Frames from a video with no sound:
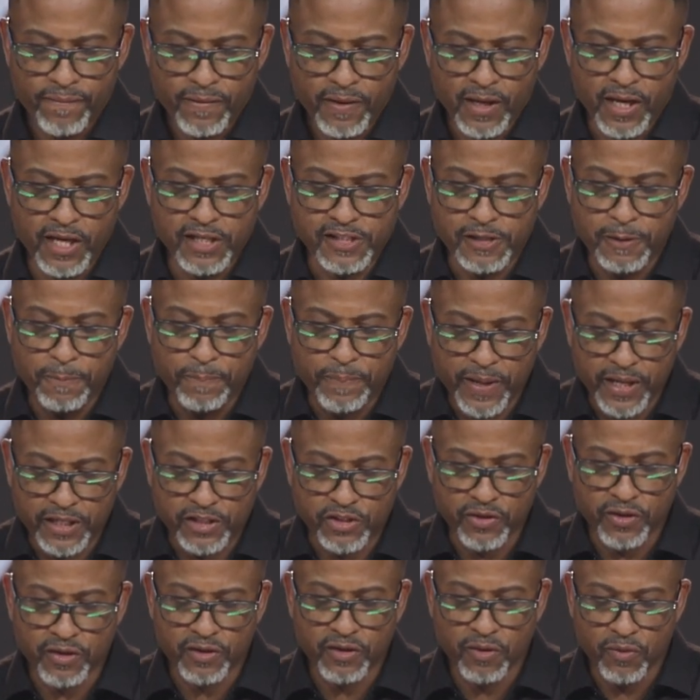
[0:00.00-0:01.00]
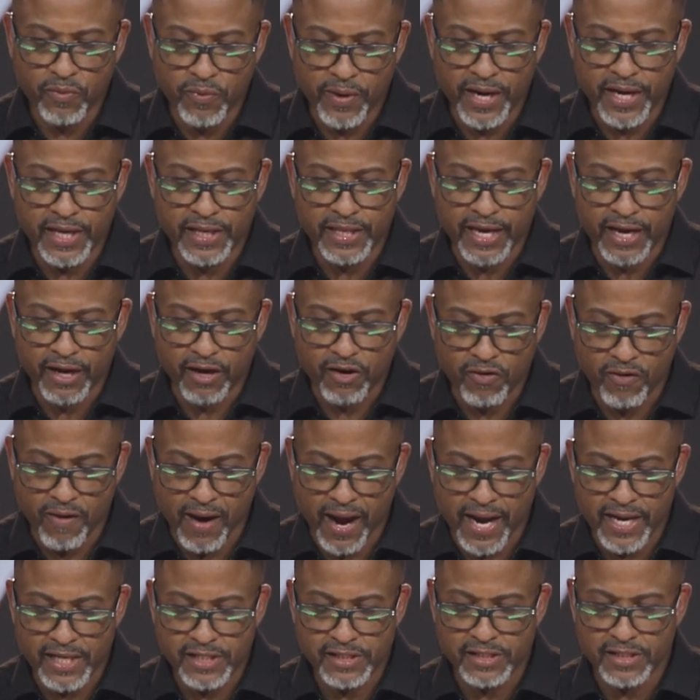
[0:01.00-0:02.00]
It's a picture of the way that
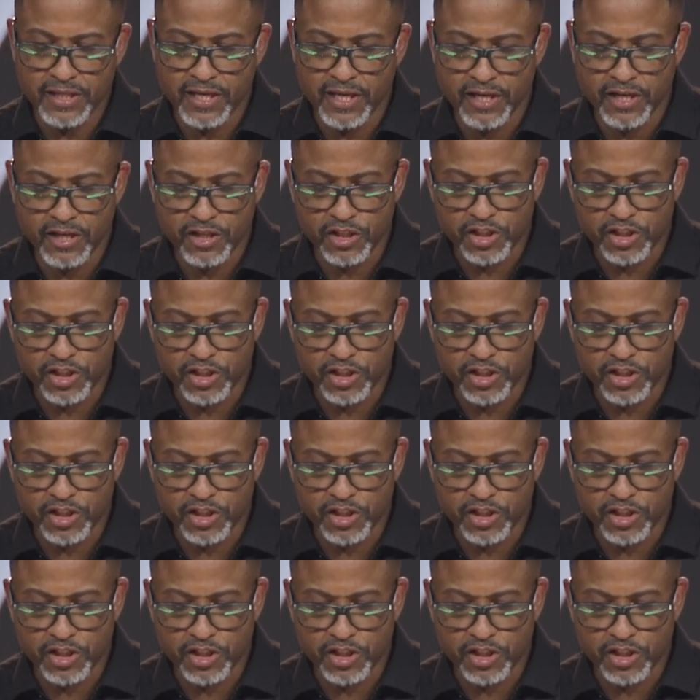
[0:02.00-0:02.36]
Christ and the